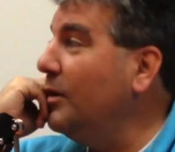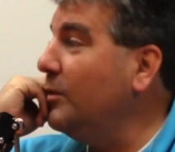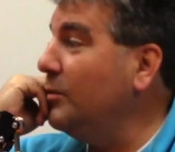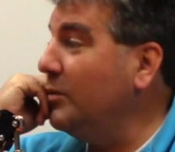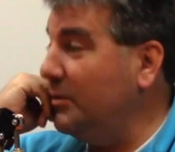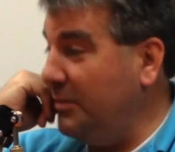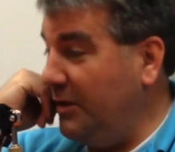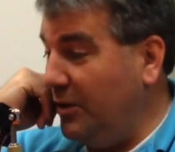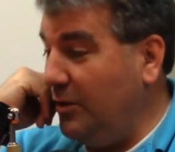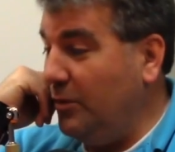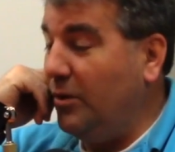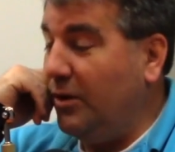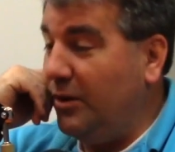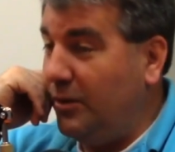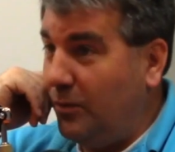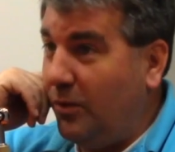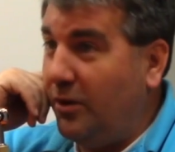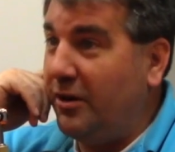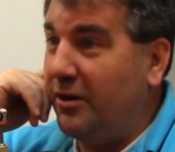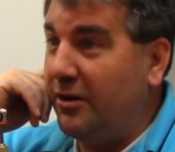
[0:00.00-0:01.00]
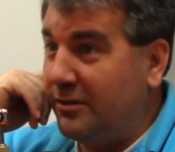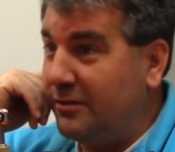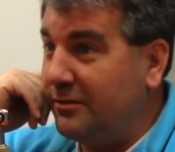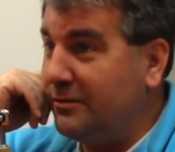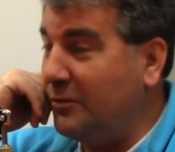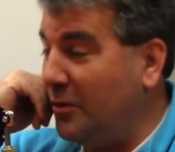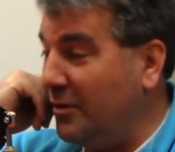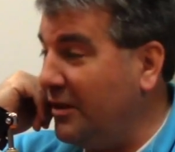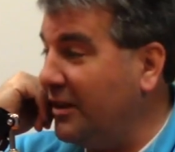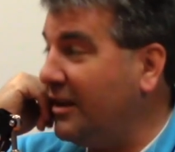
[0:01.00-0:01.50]
Would be the one where
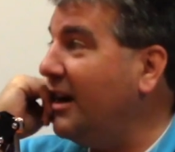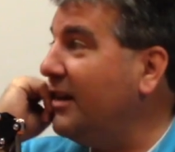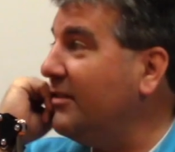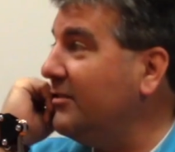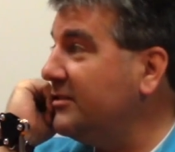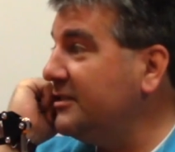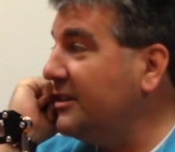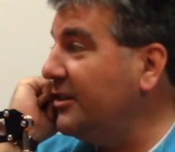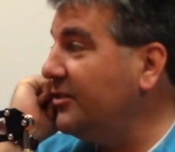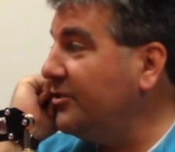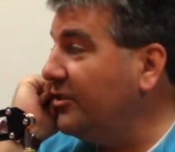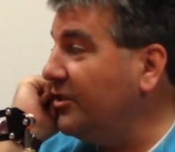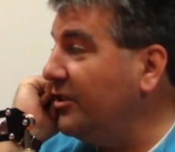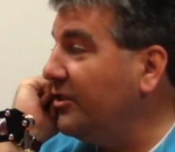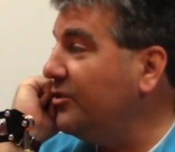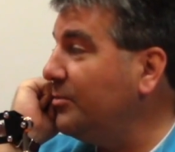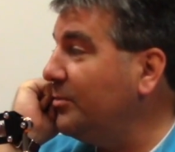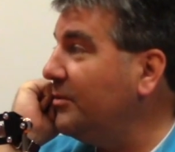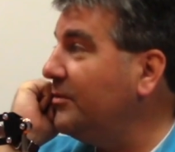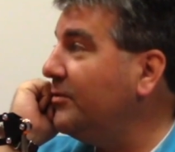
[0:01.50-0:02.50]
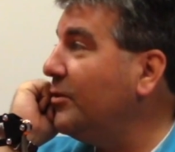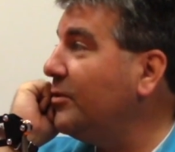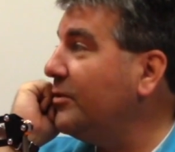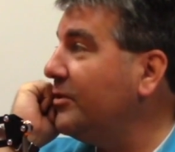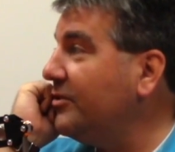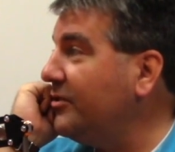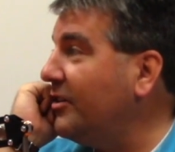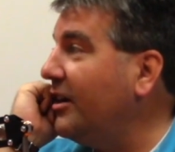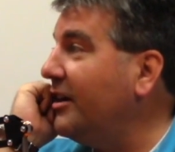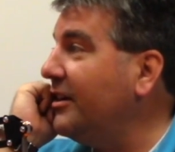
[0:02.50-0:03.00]
the conversation needs to be
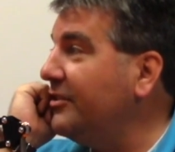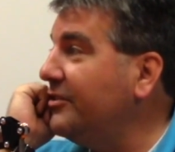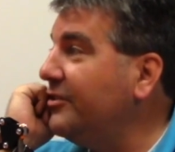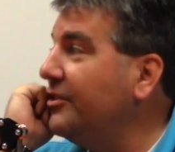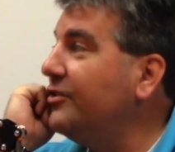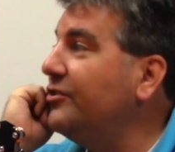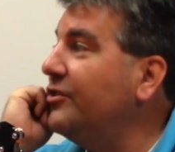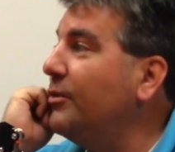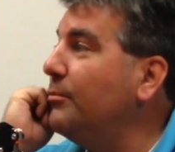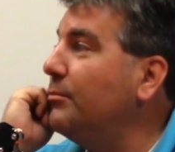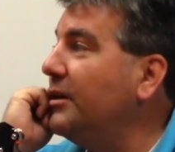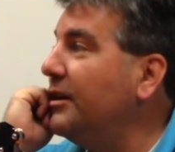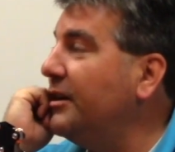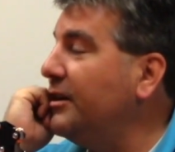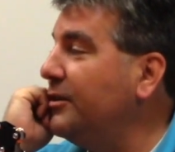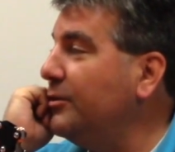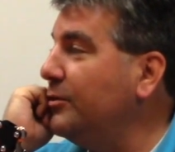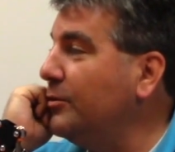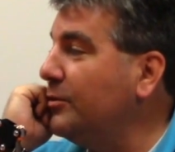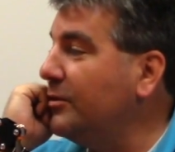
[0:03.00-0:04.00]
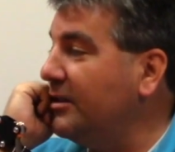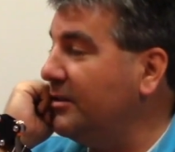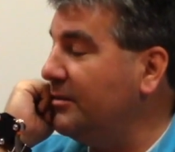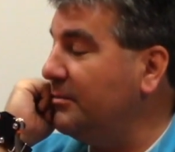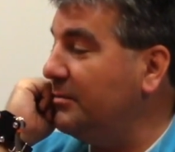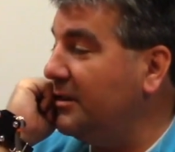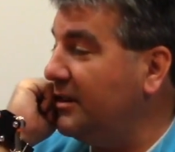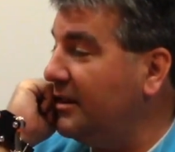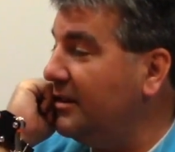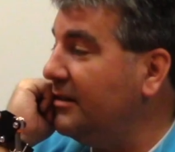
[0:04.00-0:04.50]
focused on. Is this somebody who can
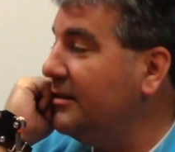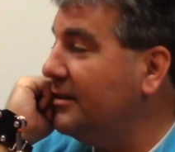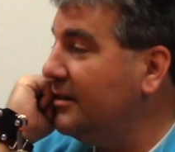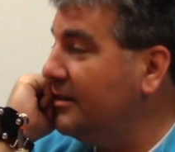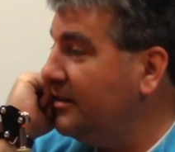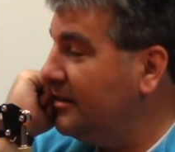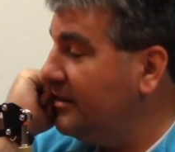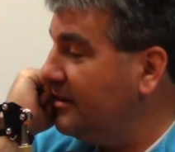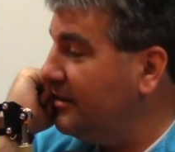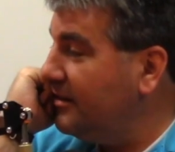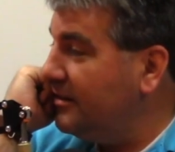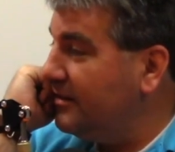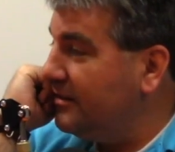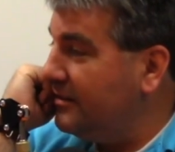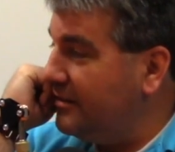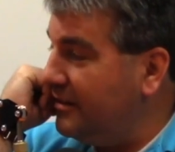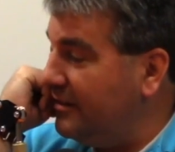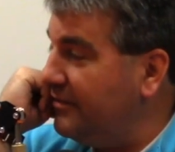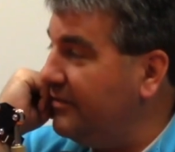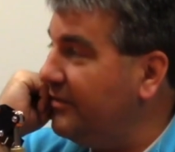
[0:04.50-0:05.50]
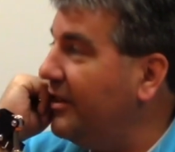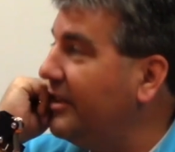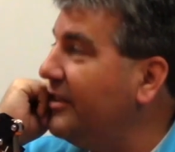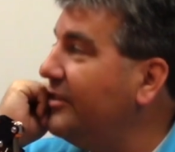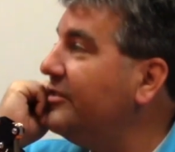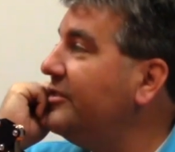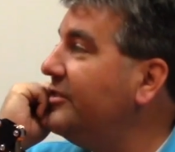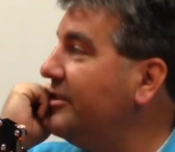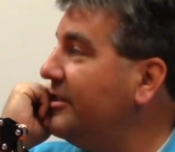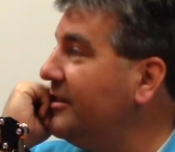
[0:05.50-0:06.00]
be
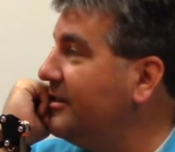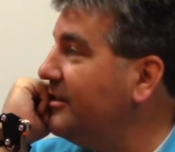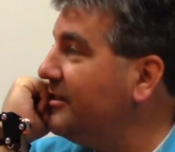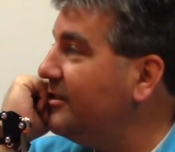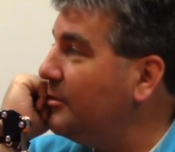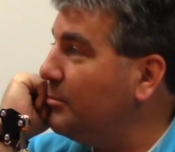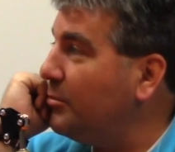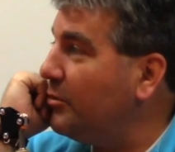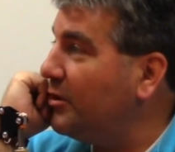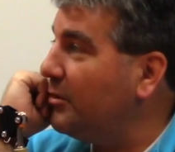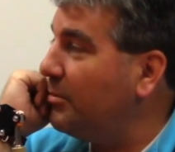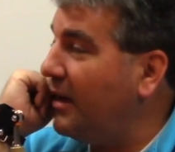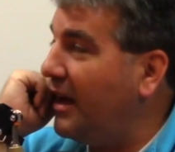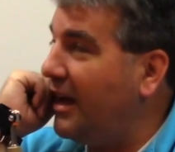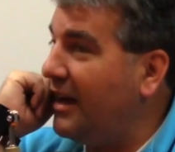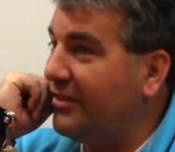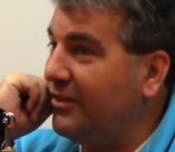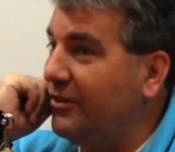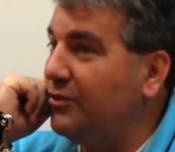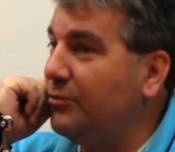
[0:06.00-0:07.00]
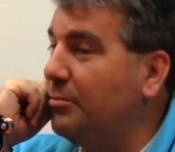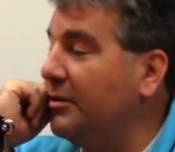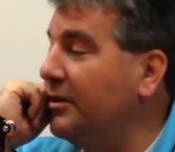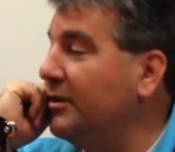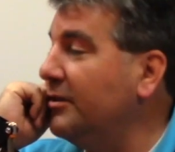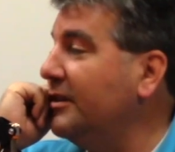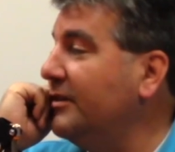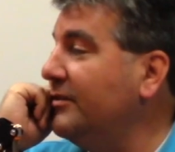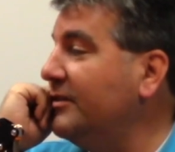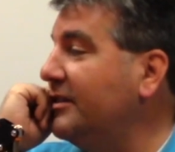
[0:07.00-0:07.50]
convinced to bring back this
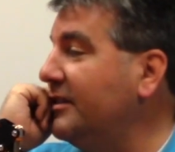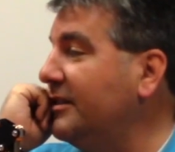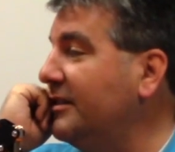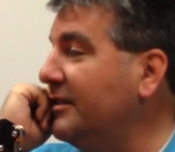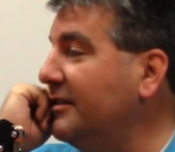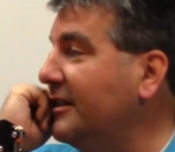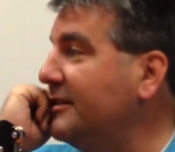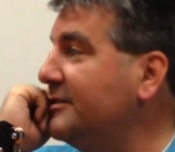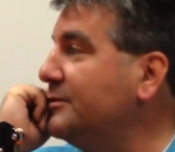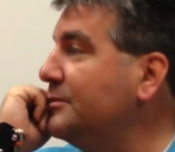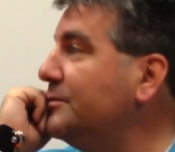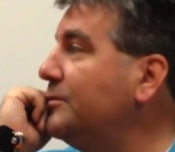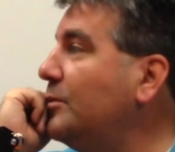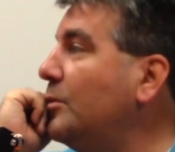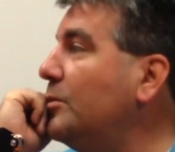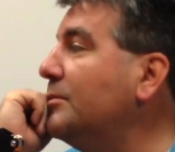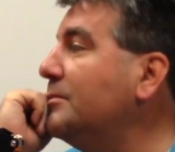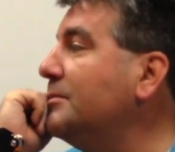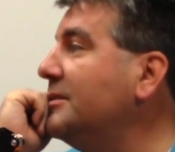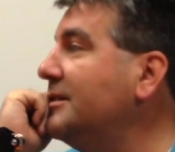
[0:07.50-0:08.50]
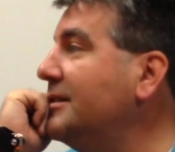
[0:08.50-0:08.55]
bill, even in a lesser form?